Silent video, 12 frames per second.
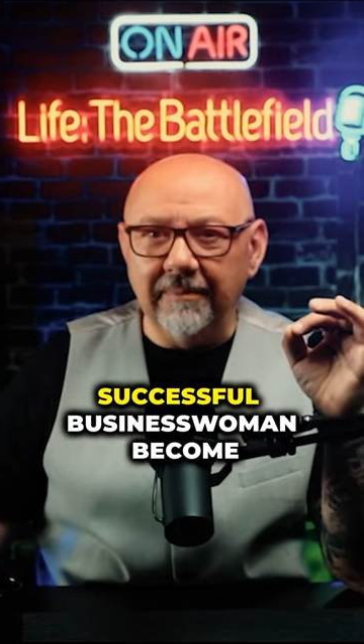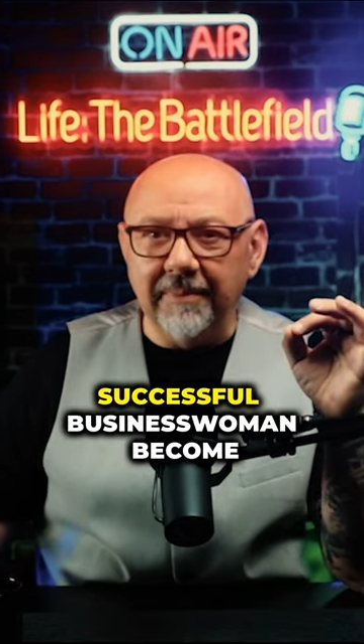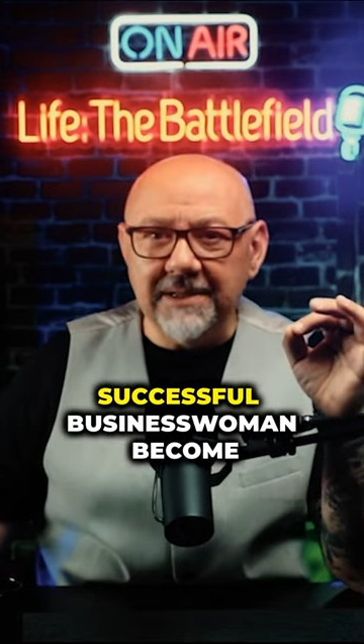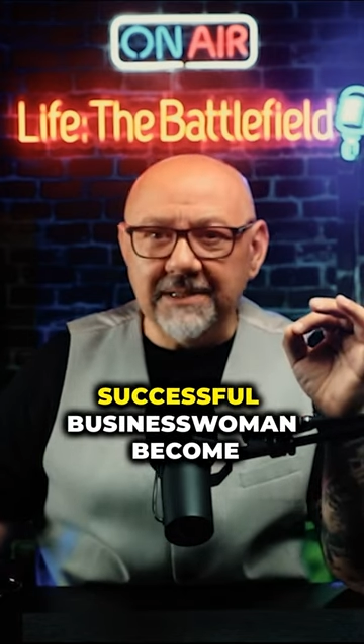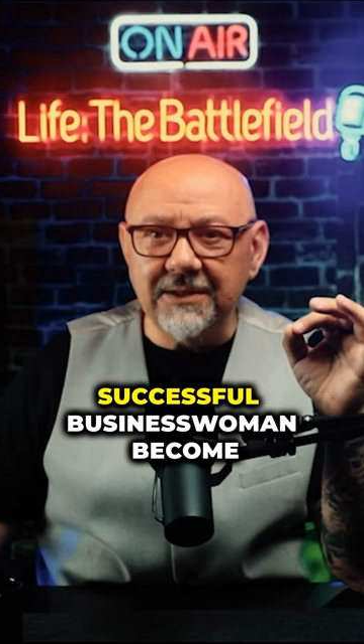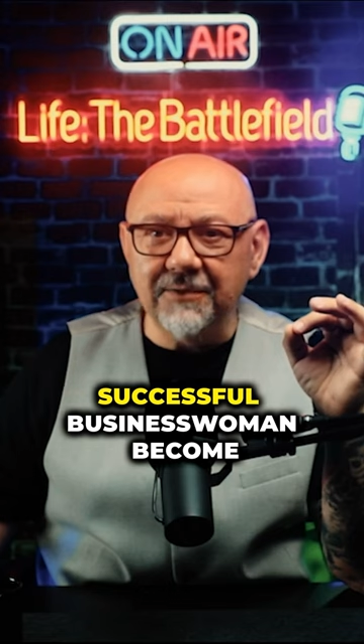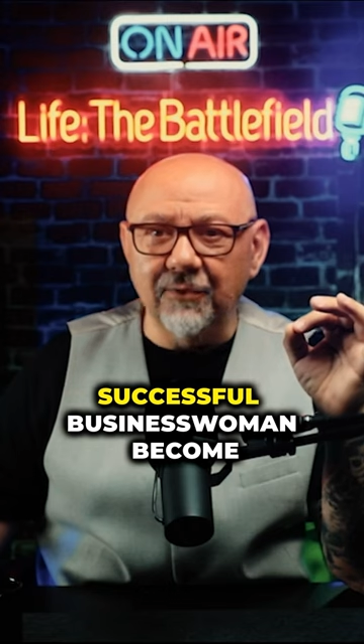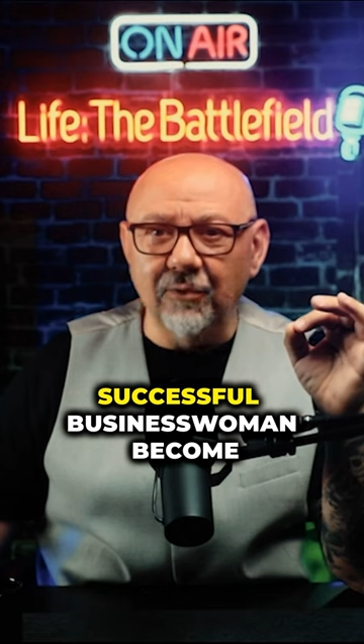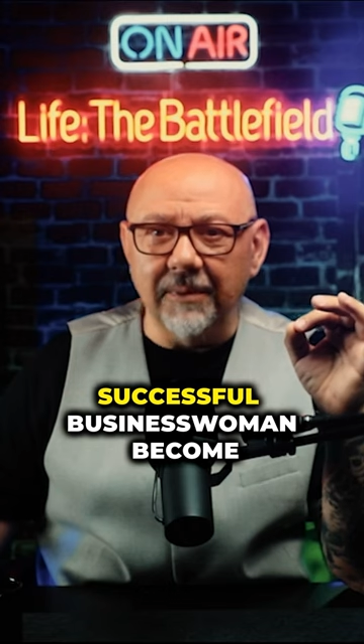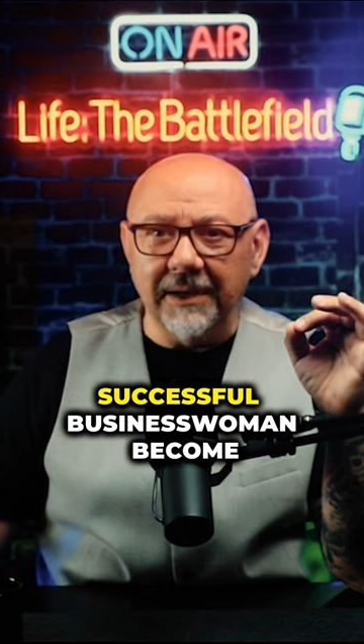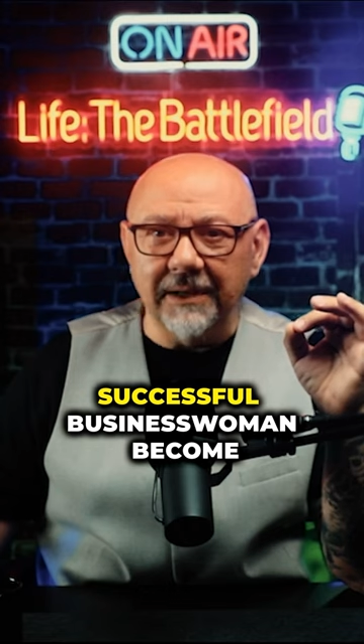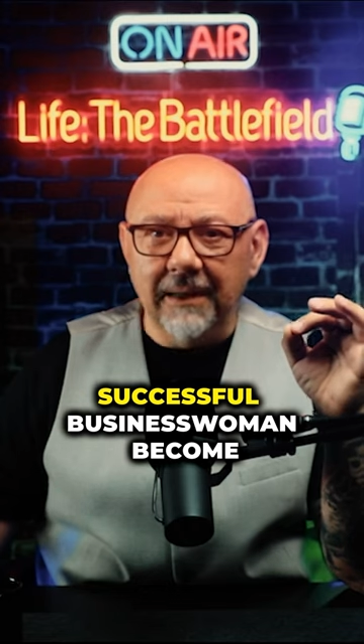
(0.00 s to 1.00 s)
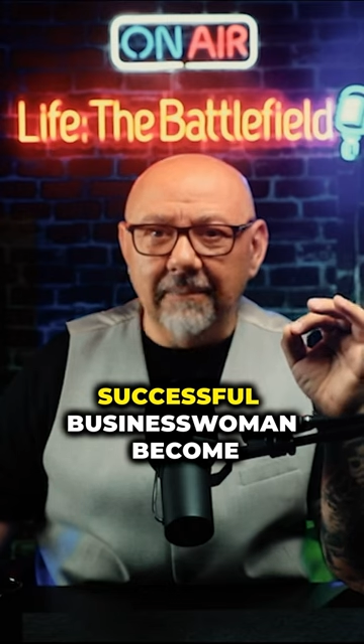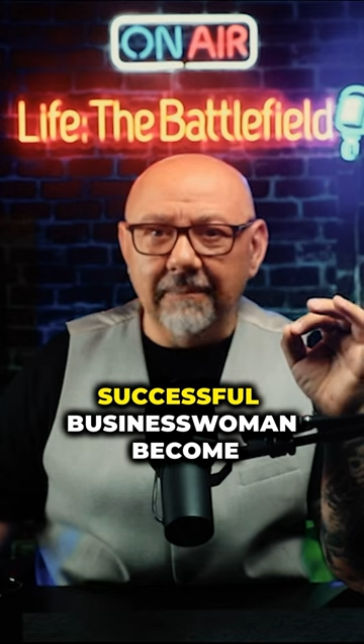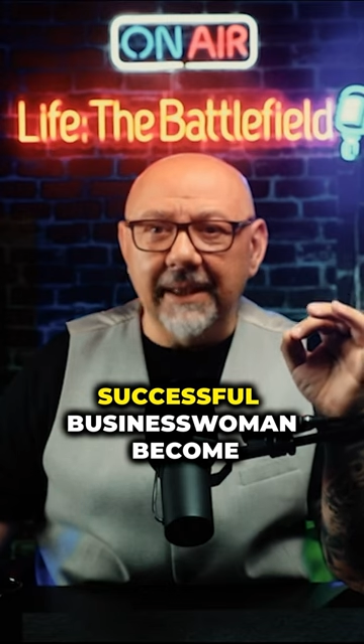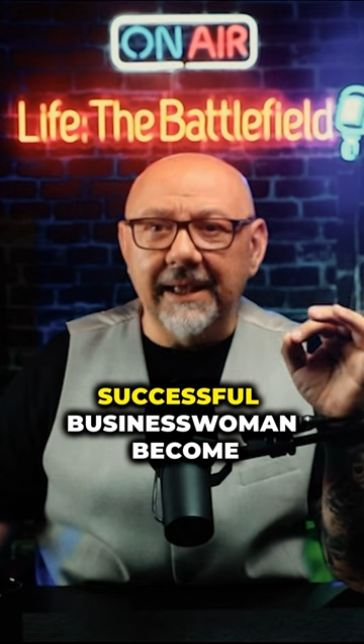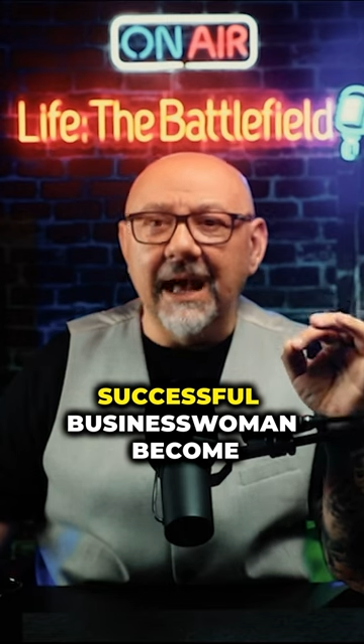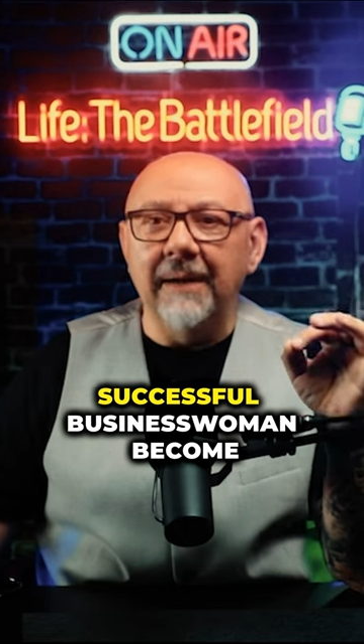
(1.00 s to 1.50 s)
businesswoman
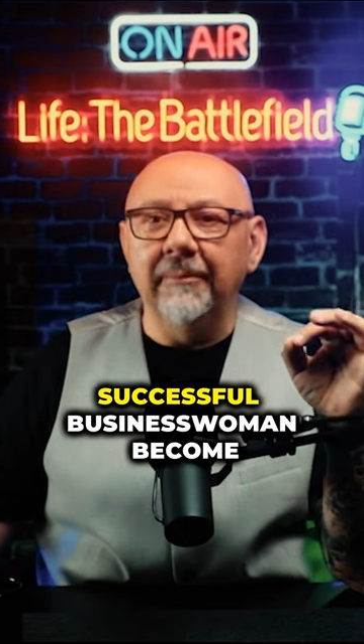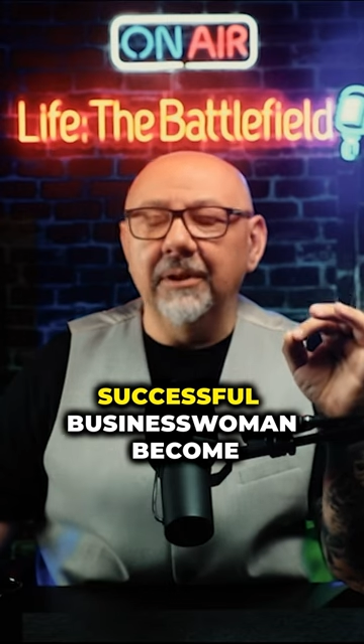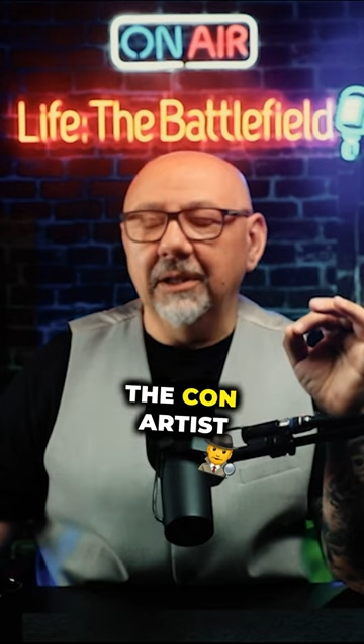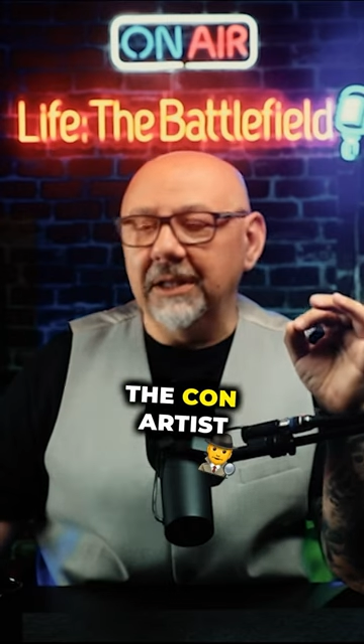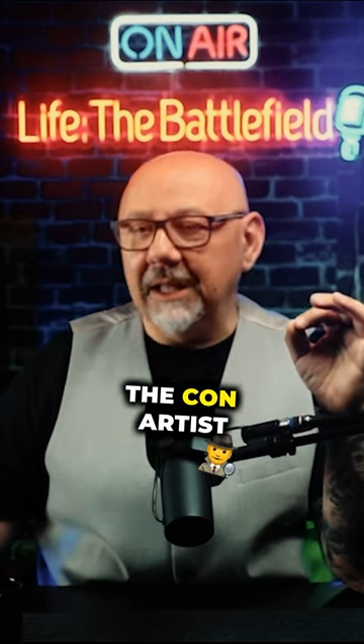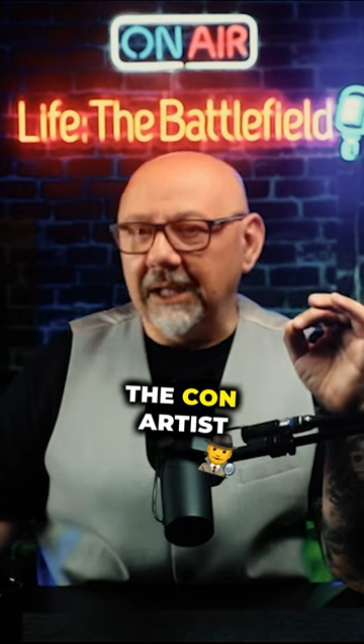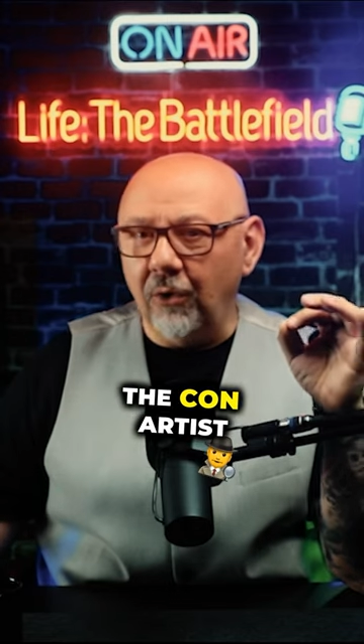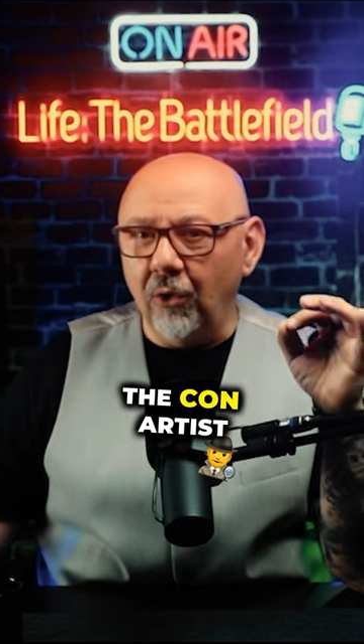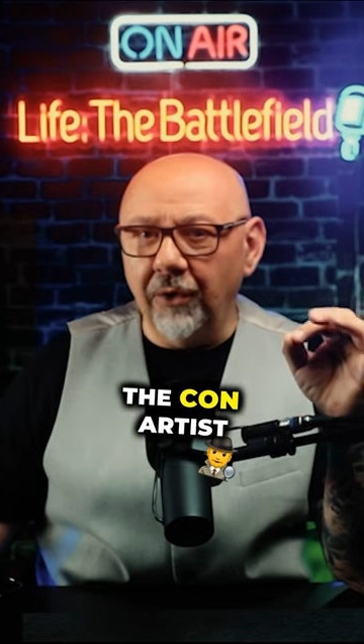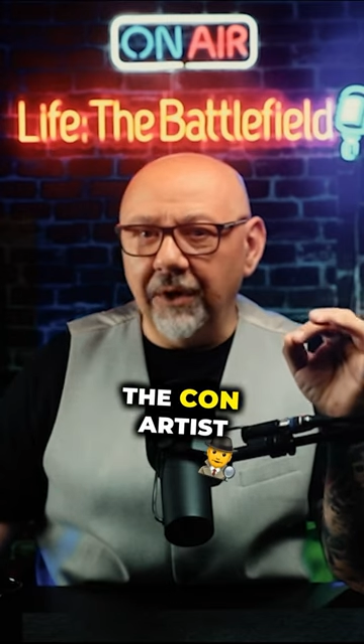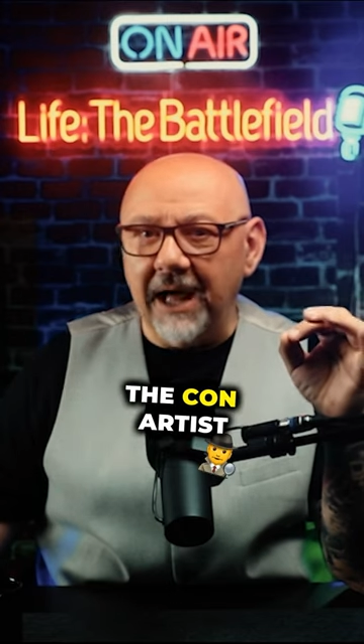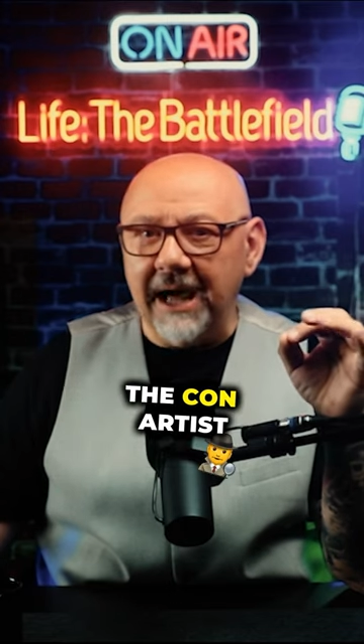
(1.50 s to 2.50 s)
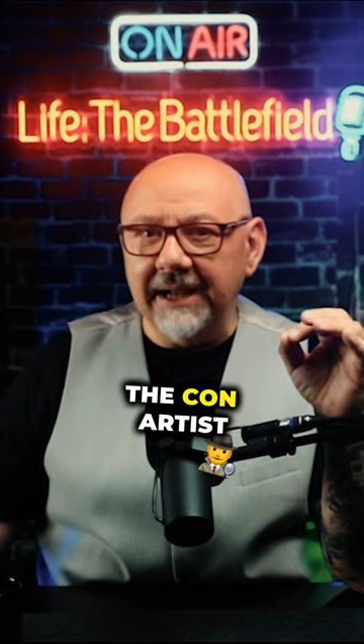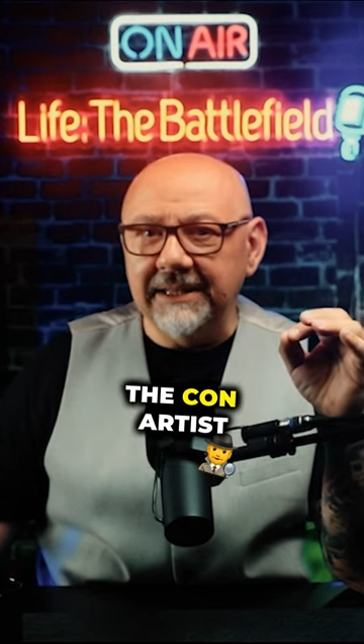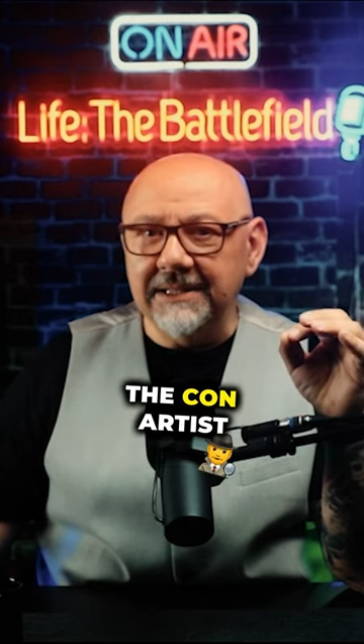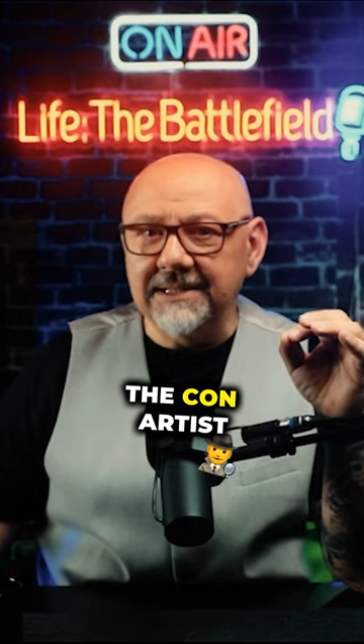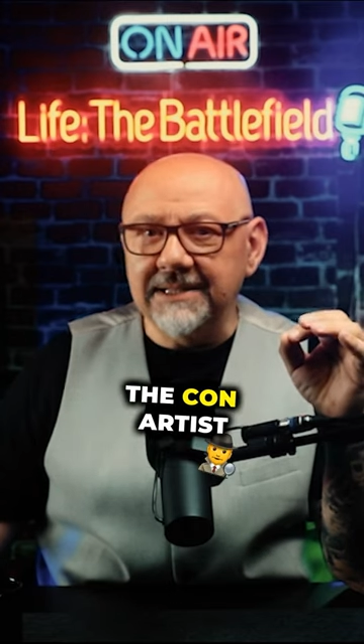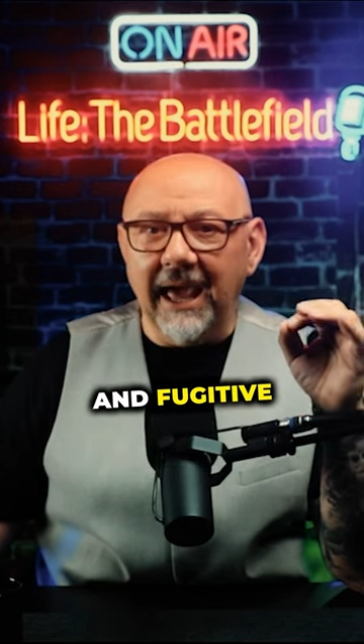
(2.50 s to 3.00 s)
become the con
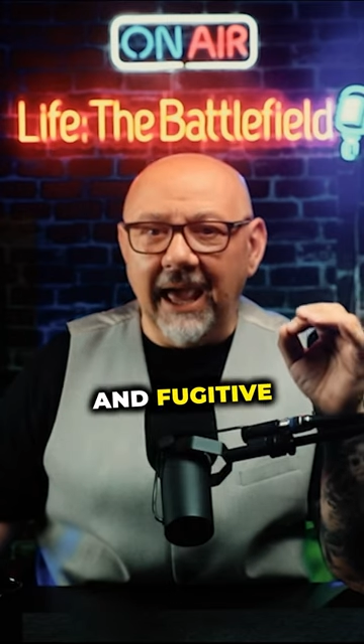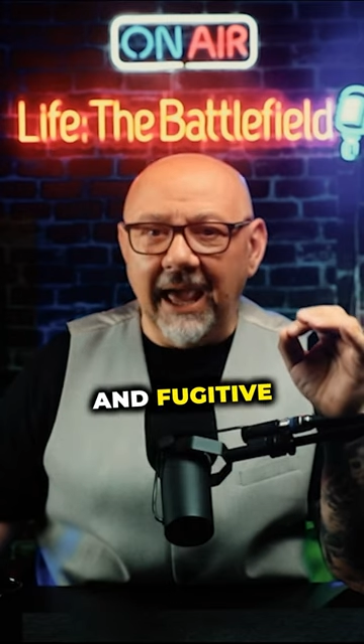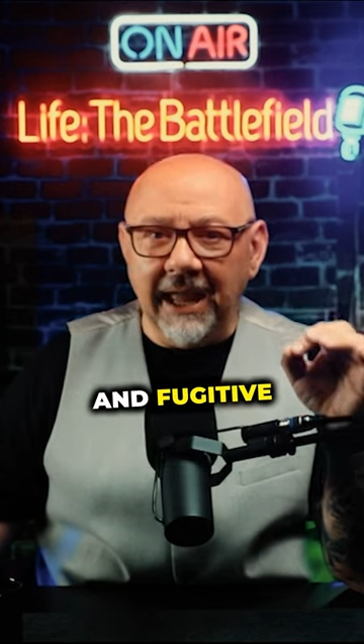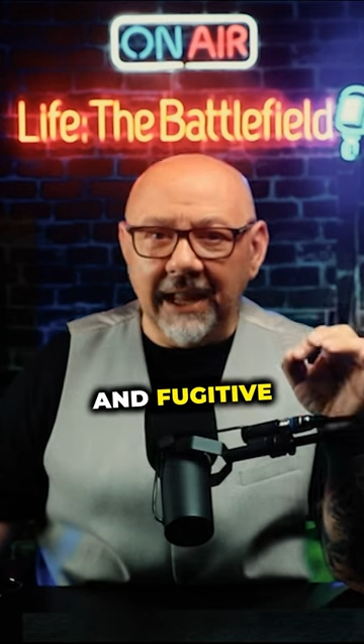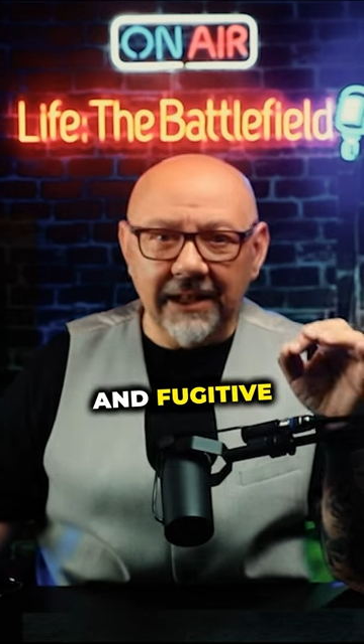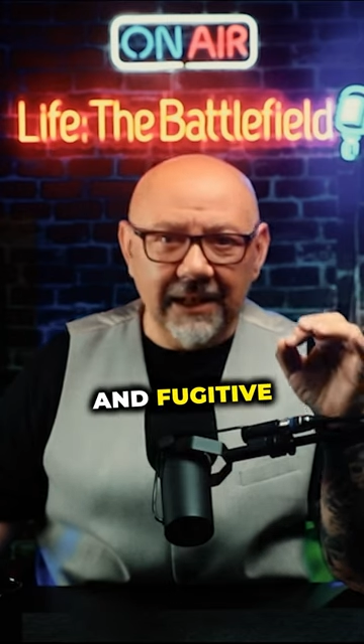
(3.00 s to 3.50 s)
artist and